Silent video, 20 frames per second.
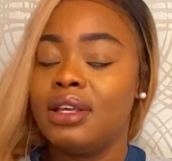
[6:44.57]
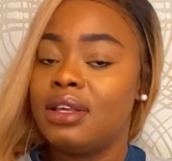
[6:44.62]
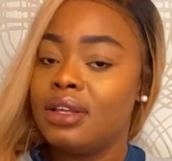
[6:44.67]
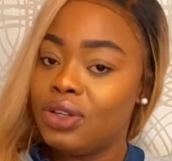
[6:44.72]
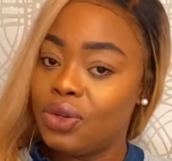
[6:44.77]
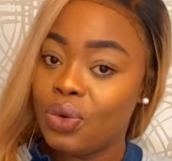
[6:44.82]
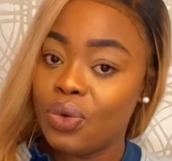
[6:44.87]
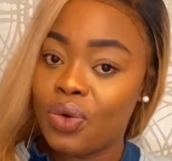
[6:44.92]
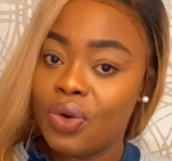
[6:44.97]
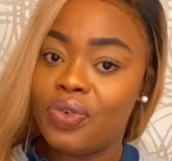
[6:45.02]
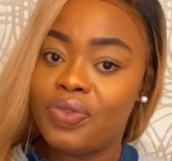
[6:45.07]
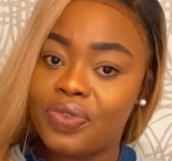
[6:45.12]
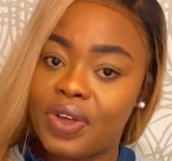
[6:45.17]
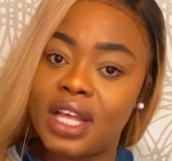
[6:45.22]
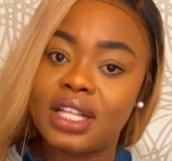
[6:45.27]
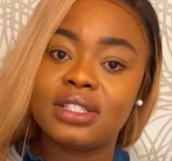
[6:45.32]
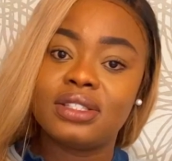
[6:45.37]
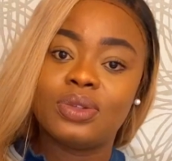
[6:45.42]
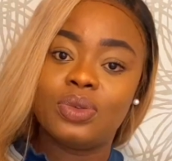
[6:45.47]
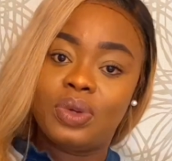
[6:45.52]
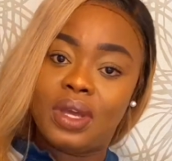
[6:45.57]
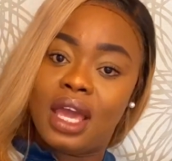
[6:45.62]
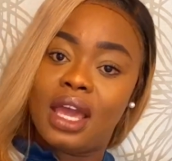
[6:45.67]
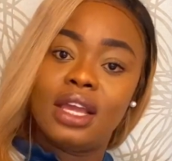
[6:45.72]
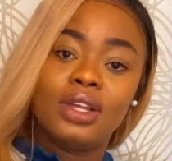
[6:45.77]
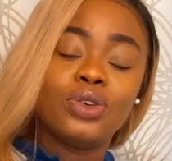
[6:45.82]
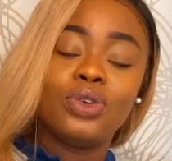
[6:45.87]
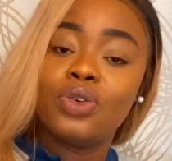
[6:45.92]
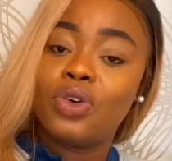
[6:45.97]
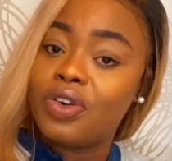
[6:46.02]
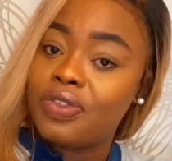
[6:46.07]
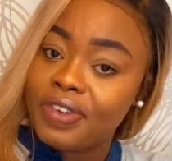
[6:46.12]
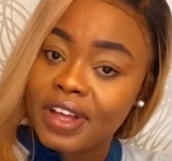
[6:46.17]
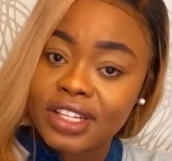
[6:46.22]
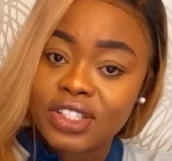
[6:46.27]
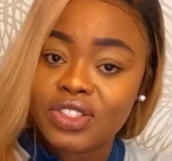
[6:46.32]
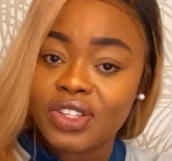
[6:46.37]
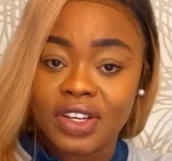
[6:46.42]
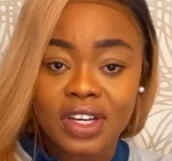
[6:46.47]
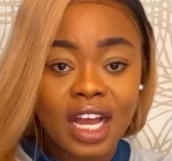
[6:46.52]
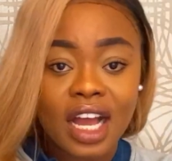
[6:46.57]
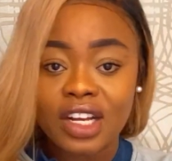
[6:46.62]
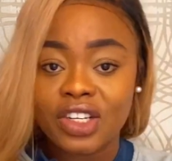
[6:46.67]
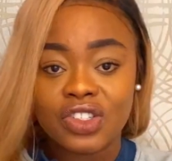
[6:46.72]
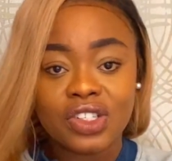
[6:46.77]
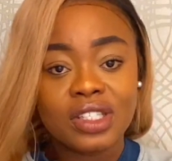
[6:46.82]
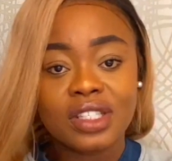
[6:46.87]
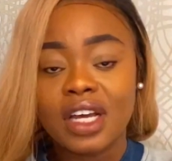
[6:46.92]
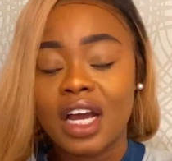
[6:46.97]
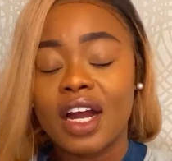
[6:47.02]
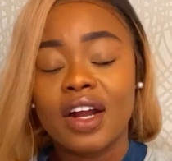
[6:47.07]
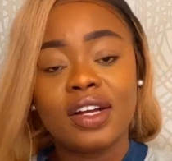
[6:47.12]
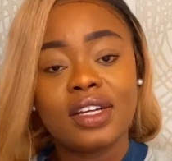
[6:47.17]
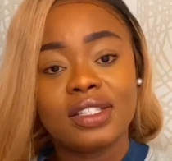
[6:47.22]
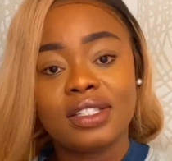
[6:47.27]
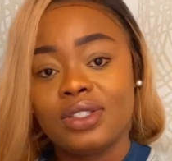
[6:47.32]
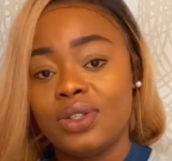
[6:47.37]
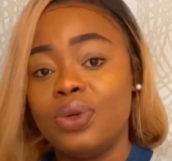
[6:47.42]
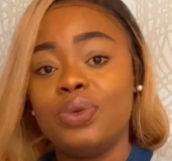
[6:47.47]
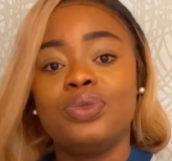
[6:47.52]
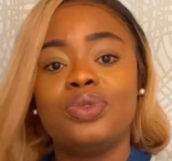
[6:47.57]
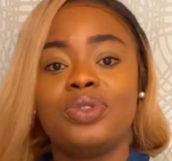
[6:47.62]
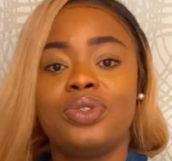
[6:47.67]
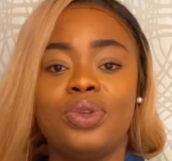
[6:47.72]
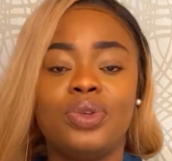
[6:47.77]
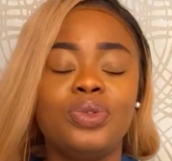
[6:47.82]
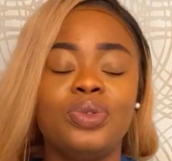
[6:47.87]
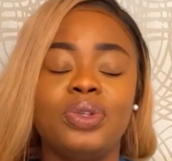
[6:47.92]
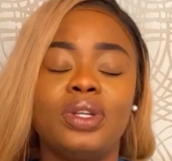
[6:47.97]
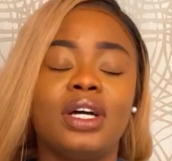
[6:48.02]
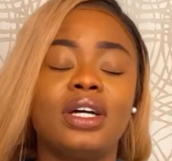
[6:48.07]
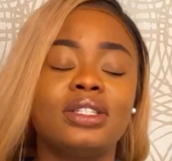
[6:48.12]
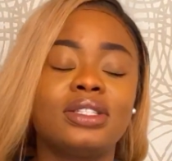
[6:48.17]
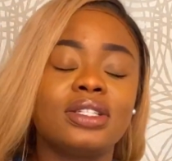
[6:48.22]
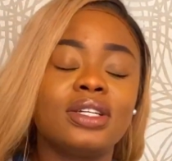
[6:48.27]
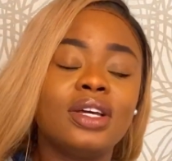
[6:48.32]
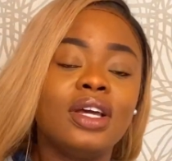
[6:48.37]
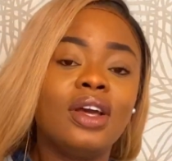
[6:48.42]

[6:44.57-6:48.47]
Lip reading: Don't convert, okay? Don't convert to your country's currency. Don't do that.